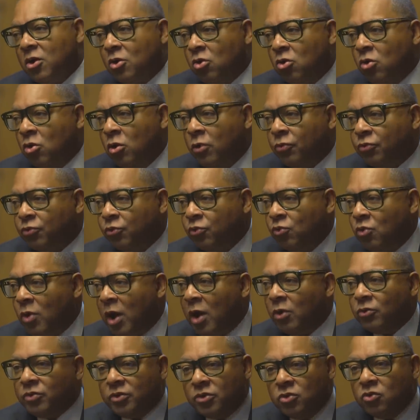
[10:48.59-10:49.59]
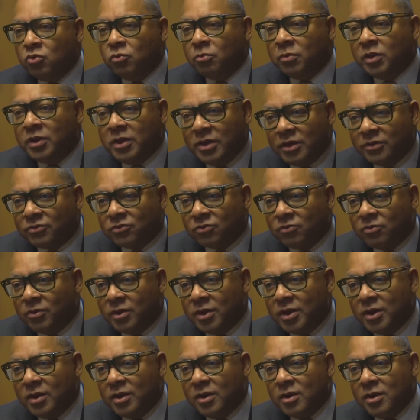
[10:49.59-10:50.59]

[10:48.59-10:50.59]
gone throughout human history